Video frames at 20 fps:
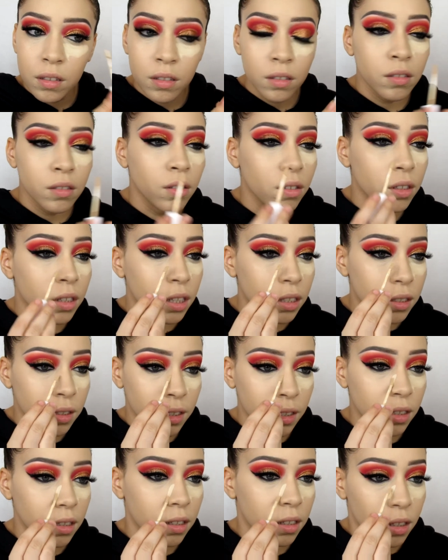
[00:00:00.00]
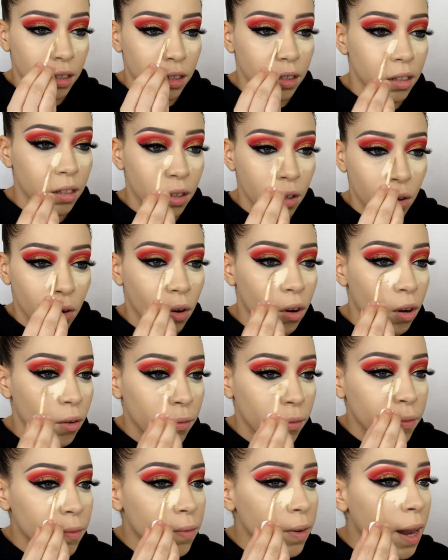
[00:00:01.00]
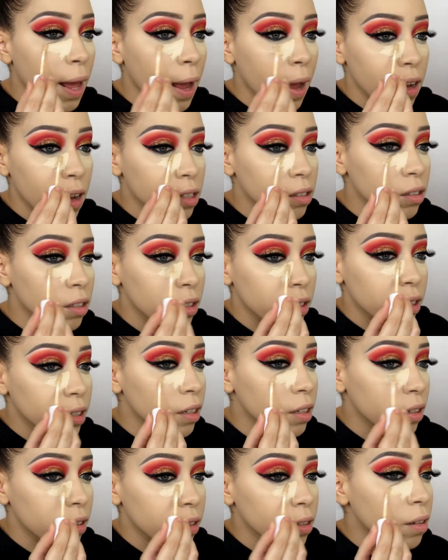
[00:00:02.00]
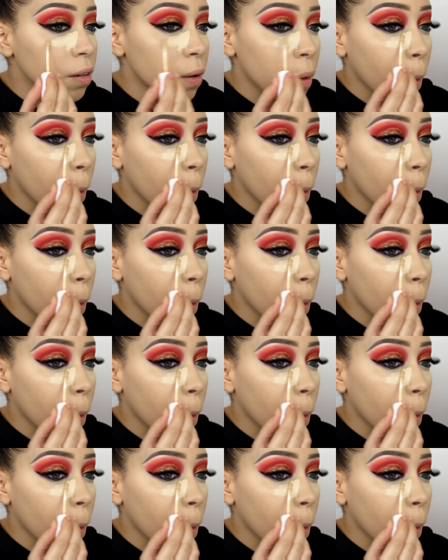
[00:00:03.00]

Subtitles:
so it doesn't look all flat under there.